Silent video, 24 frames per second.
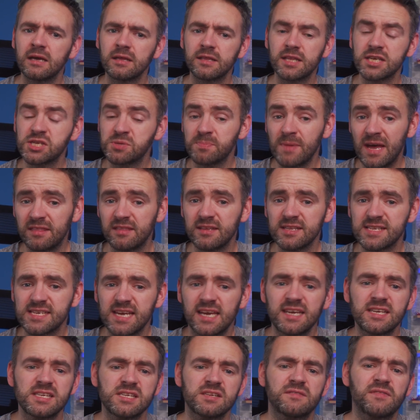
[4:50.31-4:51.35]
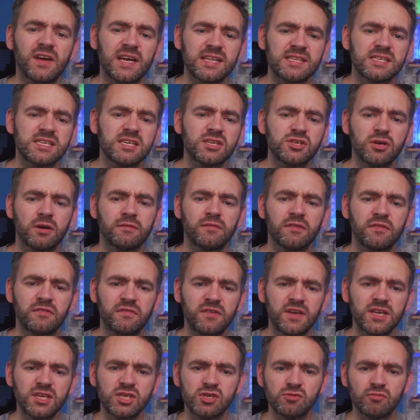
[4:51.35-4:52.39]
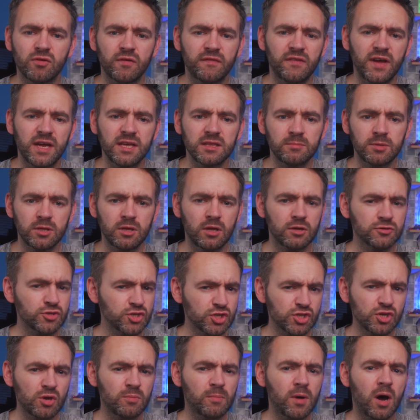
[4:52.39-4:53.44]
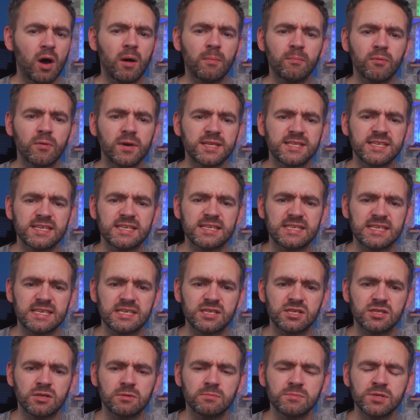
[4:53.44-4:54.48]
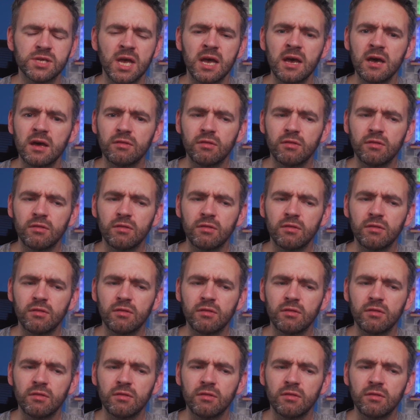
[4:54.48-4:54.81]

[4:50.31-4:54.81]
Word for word: This method takes advantage of a feature available on some operating systems